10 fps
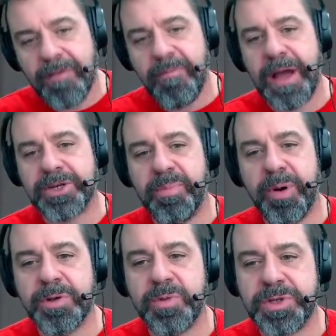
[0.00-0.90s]
magical
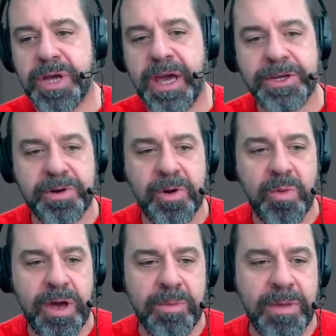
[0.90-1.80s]
potion, which will aid you on your
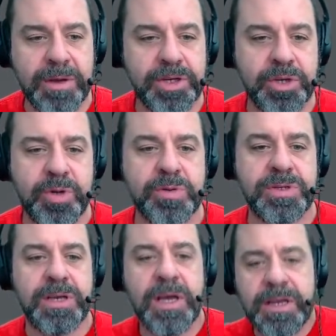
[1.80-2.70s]
way. You may
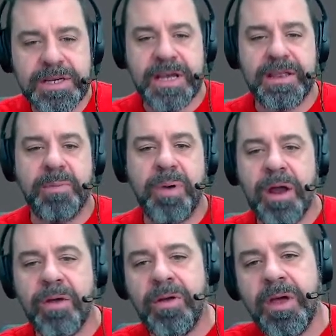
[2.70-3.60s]
choose to take the
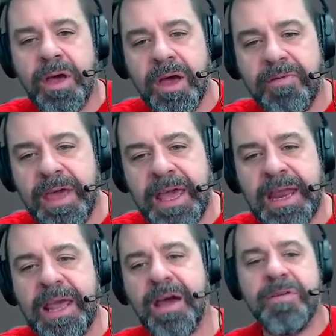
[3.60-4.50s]
bottle of
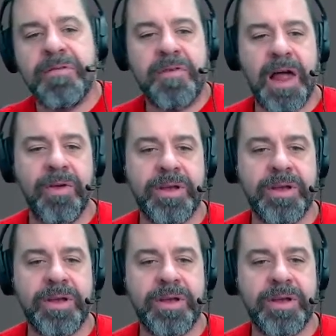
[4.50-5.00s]
any of the following.